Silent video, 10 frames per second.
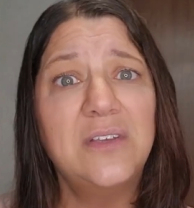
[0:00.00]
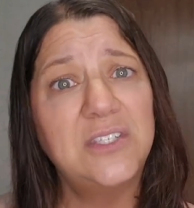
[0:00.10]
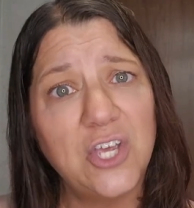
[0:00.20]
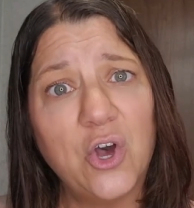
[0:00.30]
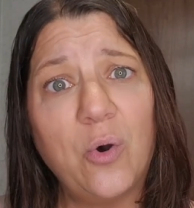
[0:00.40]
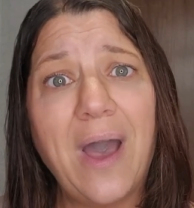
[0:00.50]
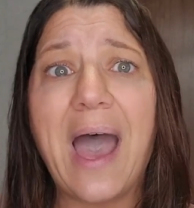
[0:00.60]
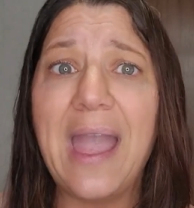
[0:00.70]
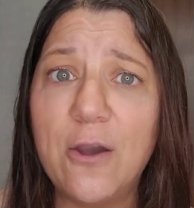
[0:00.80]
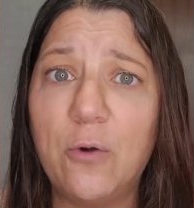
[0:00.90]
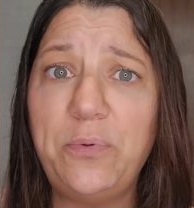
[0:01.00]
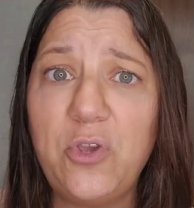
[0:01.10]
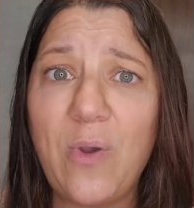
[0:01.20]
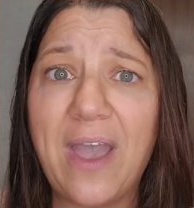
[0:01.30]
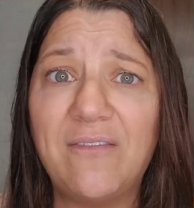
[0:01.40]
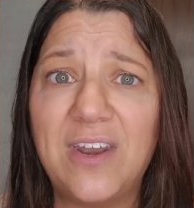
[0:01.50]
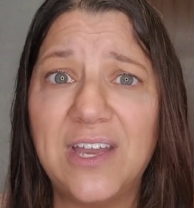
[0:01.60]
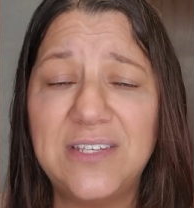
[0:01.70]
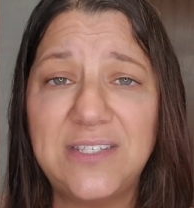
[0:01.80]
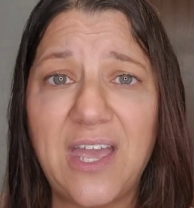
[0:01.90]
So I hope you have a
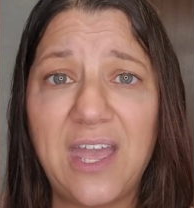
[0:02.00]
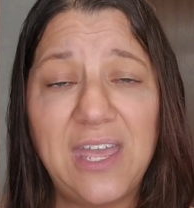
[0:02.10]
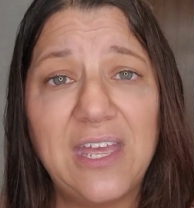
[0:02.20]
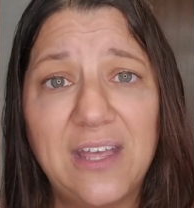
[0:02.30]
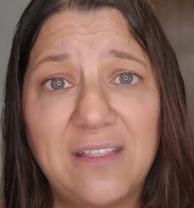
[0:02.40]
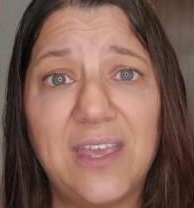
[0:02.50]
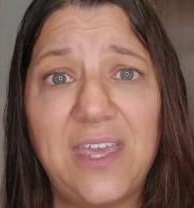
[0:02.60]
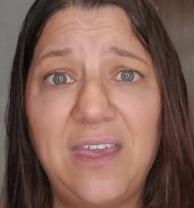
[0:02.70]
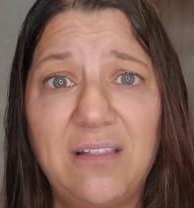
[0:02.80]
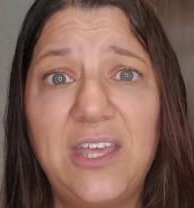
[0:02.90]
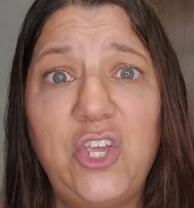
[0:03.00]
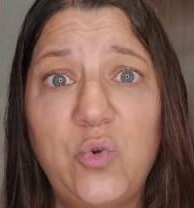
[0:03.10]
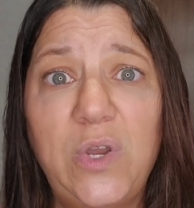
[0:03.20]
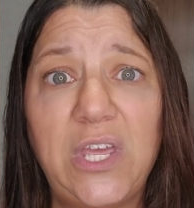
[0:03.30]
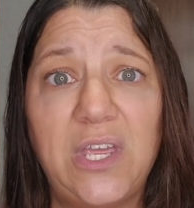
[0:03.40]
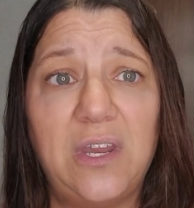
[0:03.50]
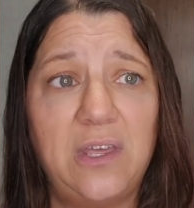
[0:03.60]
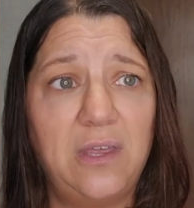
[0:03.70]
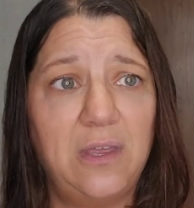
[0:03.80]
nice day and get the healing you need.